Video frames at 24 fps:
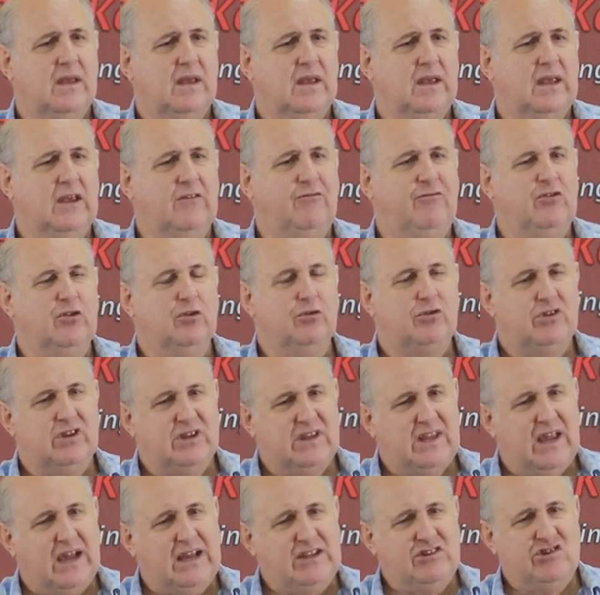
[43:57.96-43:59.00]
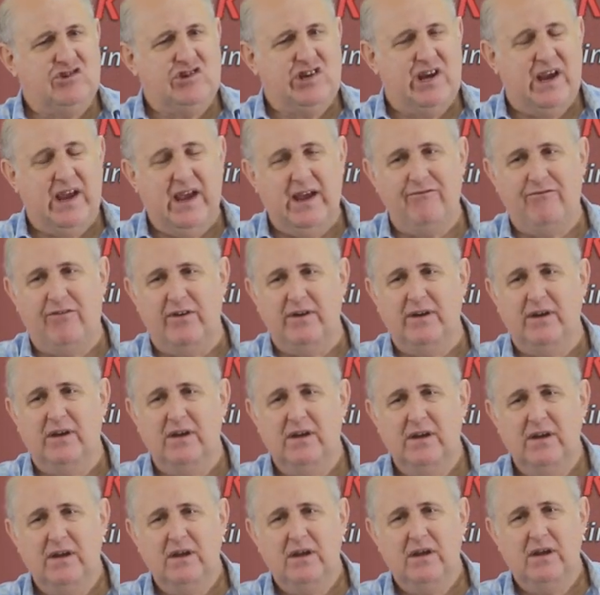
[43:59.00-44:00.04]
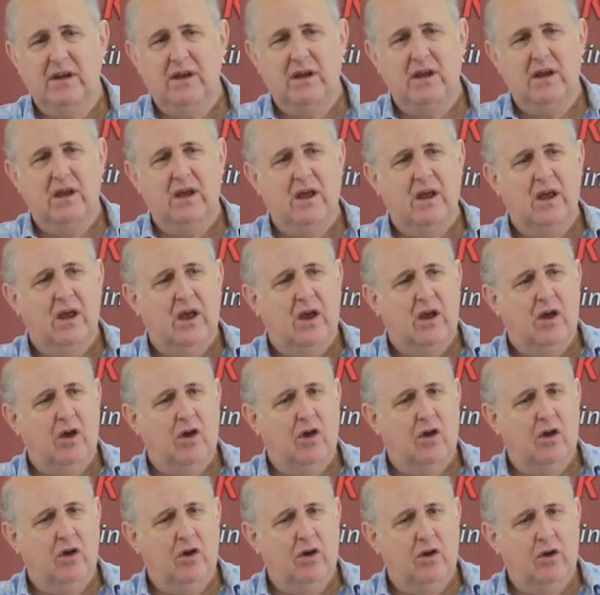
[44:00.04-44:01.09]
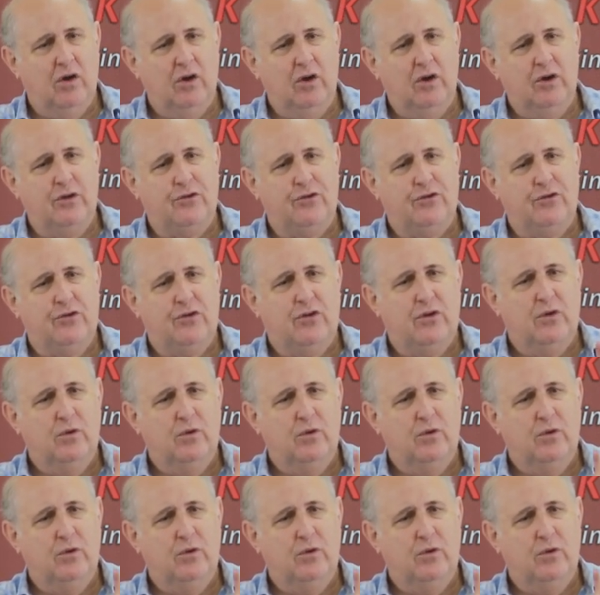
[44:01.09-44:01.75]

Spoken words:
If you touch heaven, earth